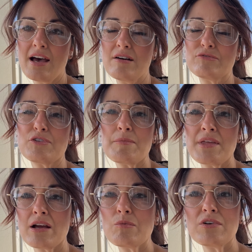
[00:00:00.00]
From
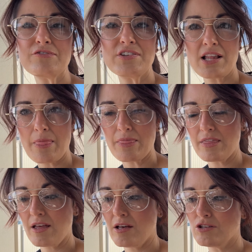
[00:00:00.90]
there, you'll fill out
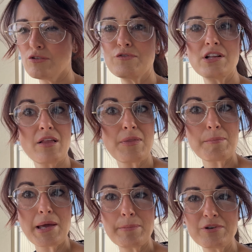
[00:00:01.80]
the
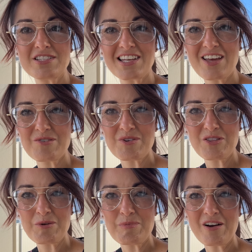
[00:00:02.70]
paper together with
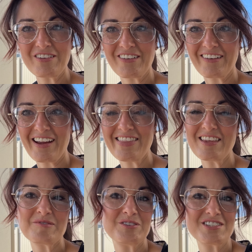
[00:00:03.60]
your partner and
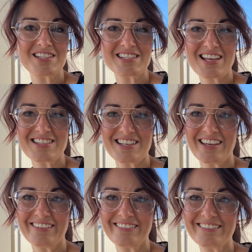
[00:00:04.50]
then we'll discuss it.
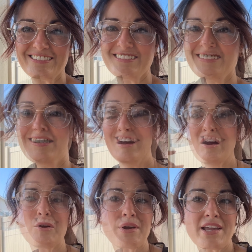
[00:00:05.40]

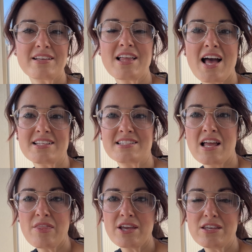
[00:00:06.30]
All right, class,
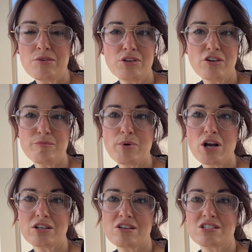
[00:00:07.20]
now that you and your
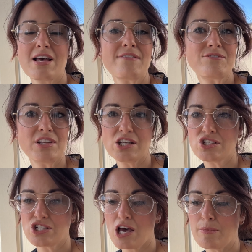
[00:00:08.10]
partners have
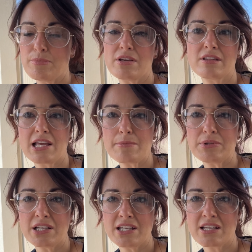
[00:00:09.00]
finished up
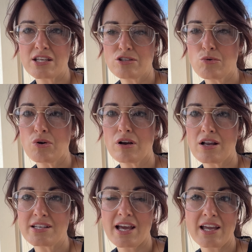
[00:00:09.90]
labeling your
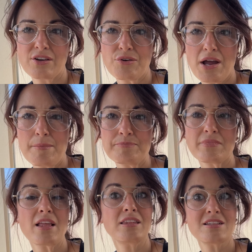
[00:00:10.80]
diagram,
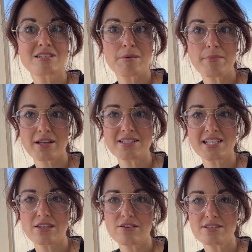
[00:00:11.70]
let's come back
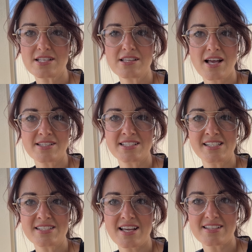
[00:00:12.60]
together as a class and
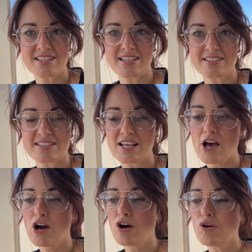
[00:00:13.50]
discuss it.
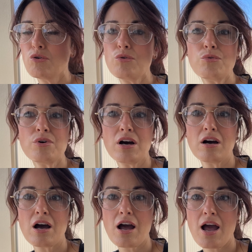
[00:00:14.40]
Who
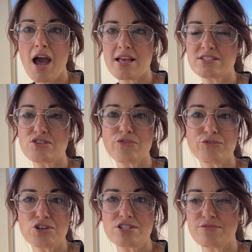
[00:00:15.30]
has the
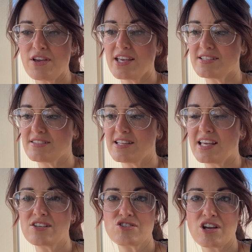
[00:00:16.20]
first phase they
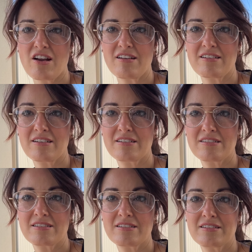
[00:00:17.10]
can share?
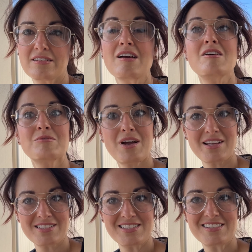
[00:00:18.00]

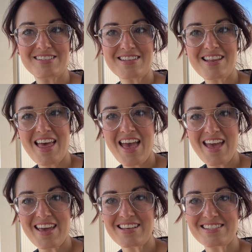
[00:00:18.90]
Right,
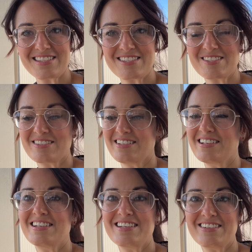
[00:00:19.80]
eggs.
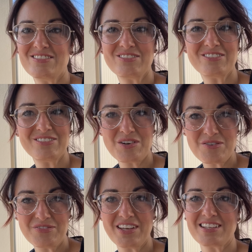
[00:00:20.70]

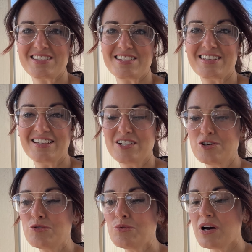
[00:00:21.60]
Perfect.
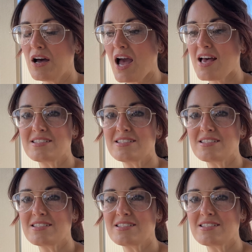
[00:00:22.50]
Who has